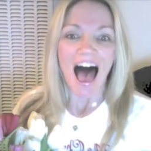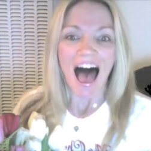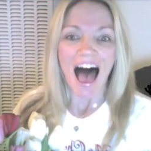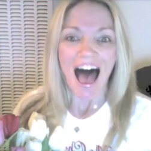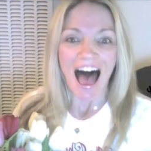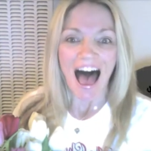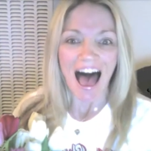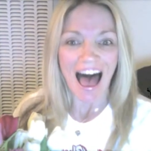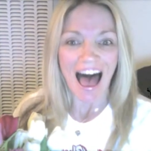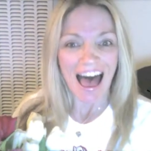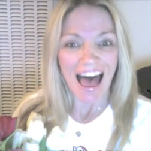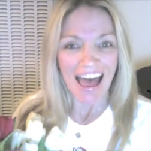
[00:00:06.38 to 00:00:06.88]

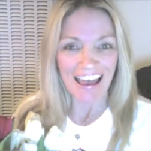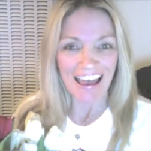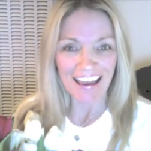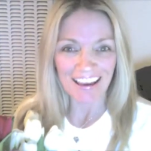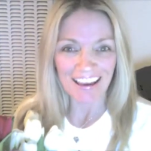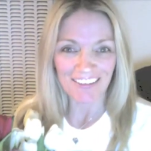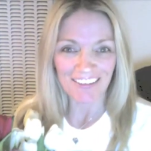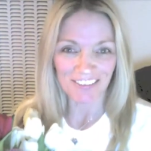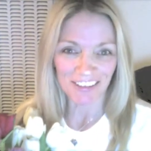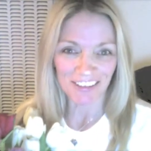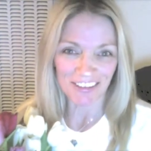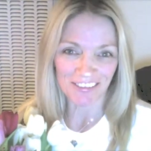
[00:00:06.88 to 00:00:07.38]
Hi,
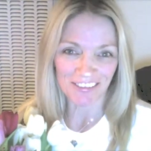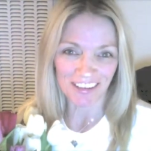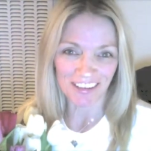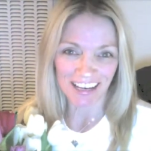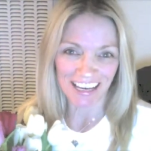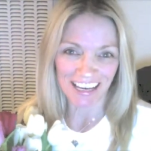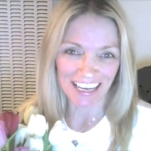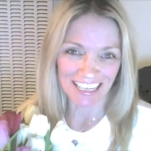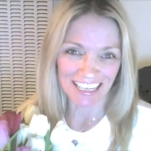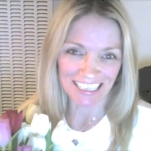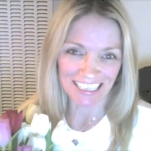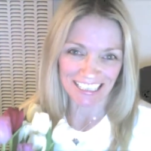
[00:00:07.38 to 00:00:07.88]

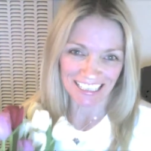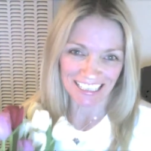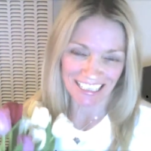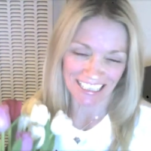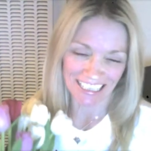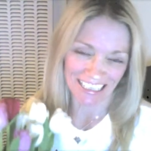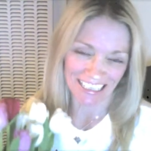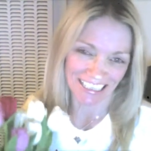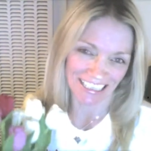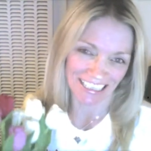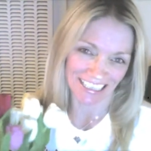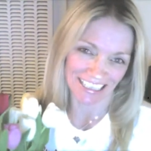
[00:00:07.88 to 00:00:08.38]
everyone.
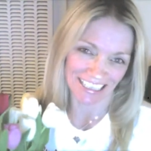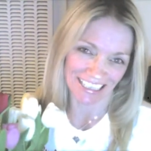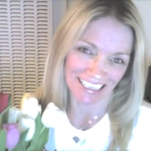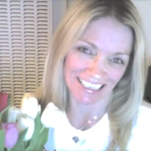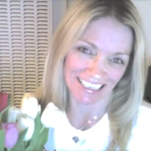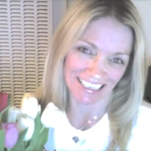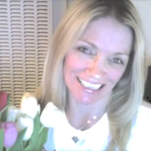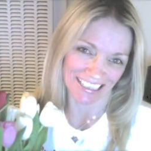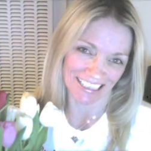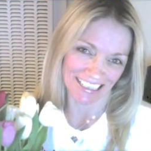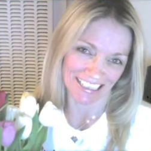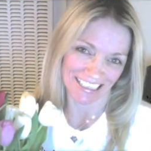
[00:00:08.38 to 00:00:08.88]

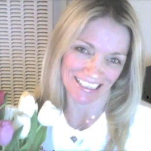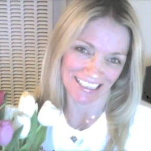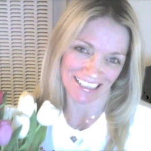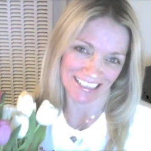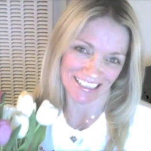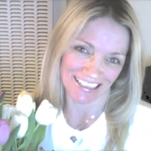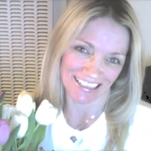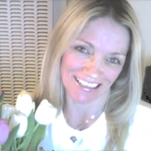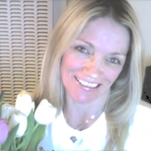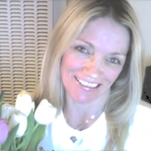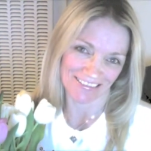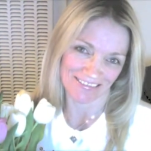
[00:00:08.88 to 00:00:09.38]
It's,
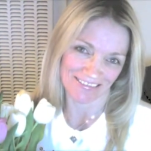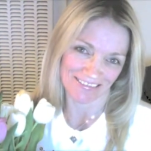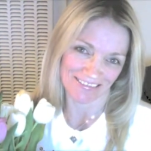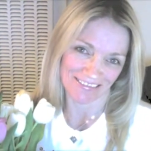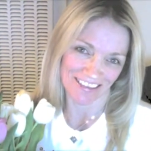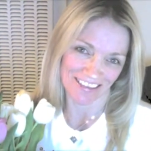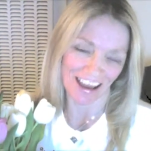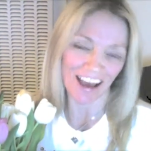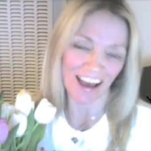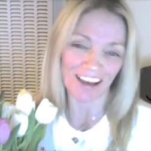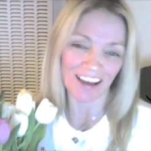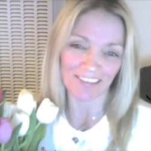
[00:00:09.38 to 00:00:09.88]

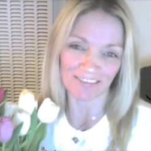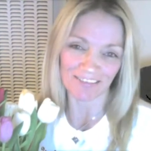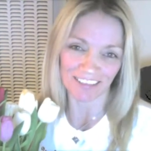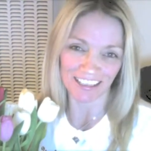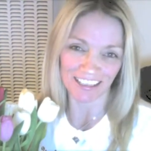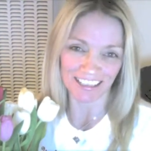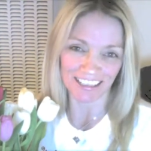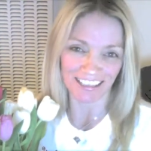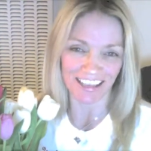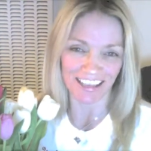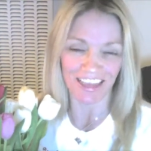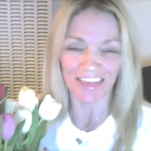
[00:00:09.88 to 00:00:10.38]
God, what
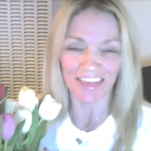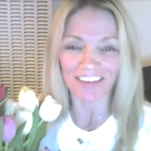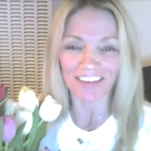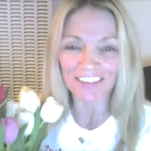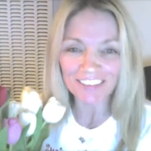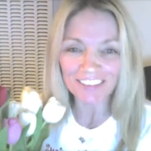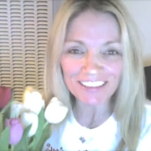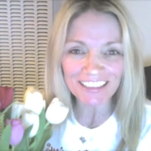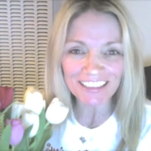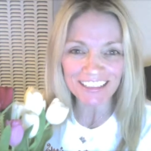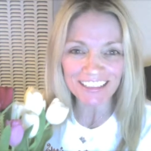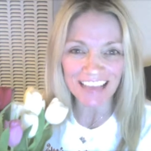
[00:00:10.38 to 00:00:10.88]
is it?
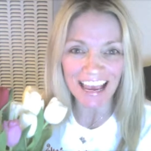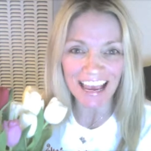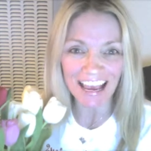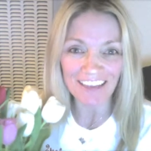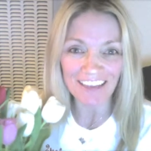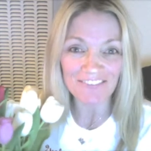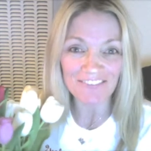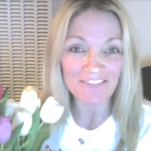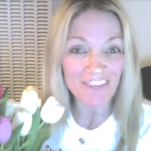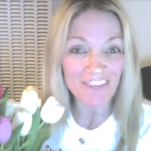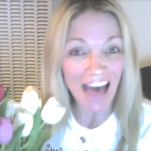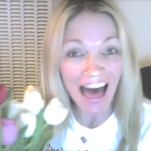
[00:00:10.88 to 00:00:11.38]
Thursday,
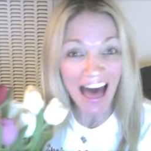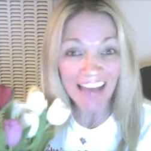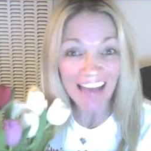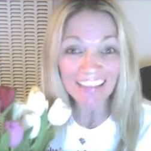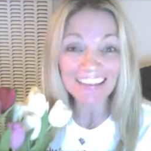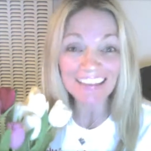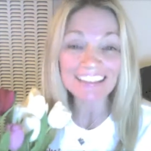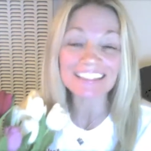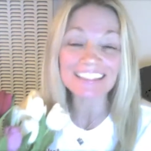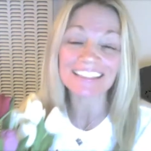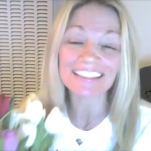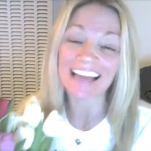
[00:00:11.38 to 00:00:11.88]

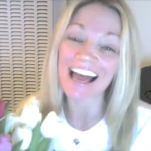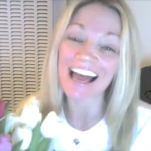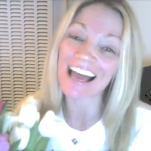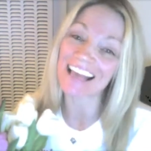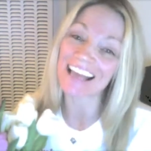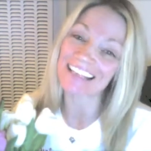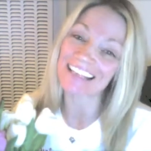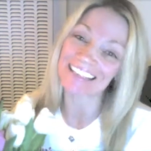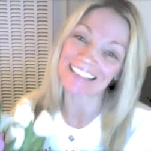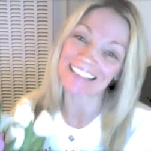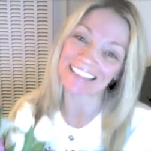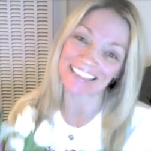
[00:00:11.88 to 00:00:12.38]

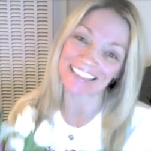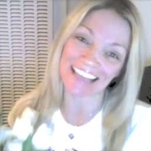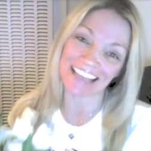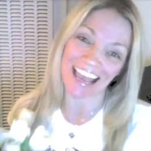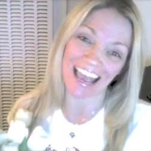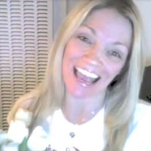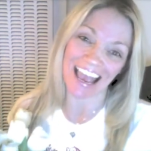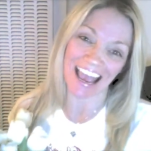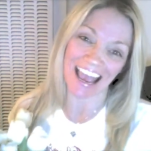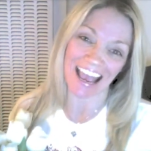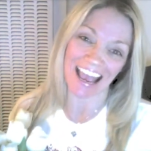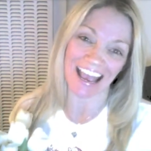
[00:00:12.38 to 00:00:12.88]
Valentine's
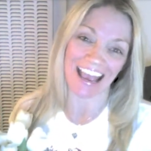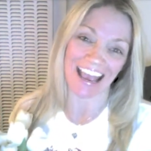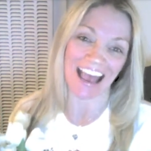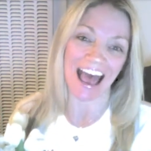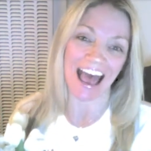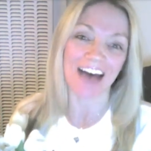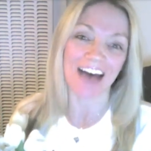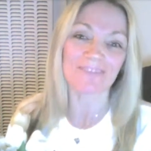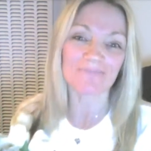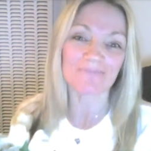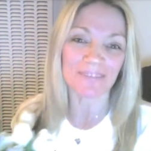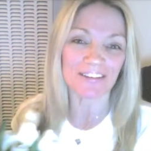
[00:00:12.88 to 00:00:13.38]
Day.
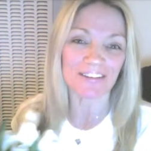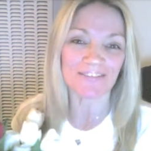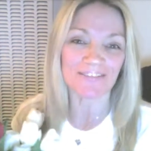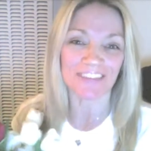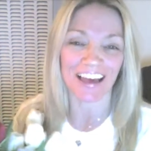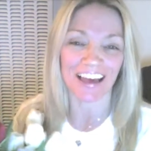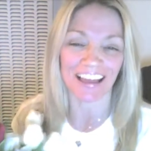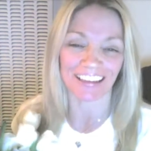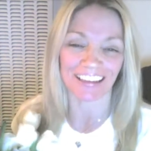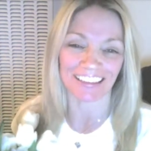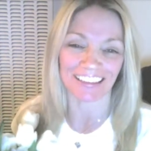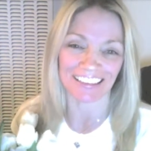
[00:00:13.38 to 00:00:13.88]
Happy
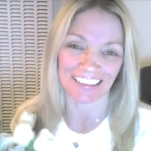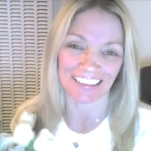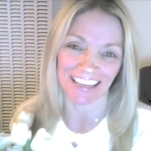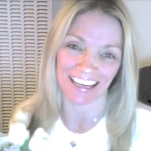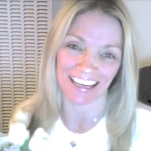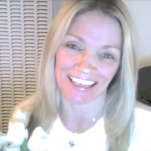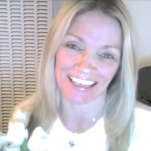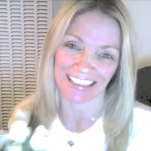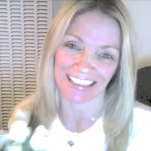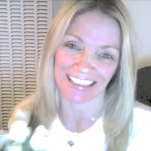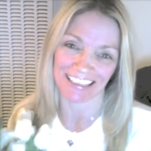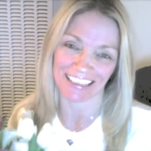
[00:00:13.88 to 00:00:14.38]

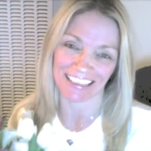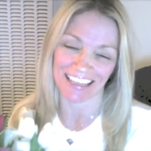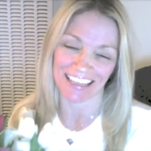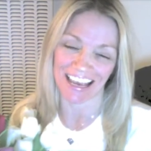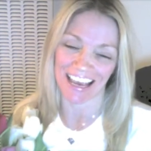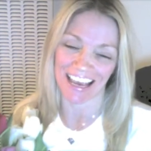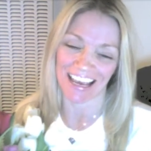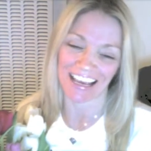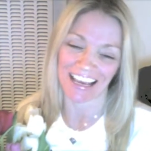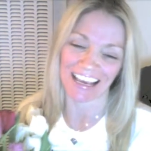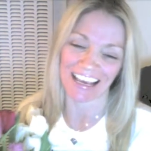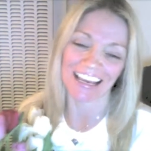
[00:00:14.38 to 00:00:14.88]
Valentine's
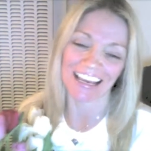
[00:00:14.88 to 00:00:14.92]
Day.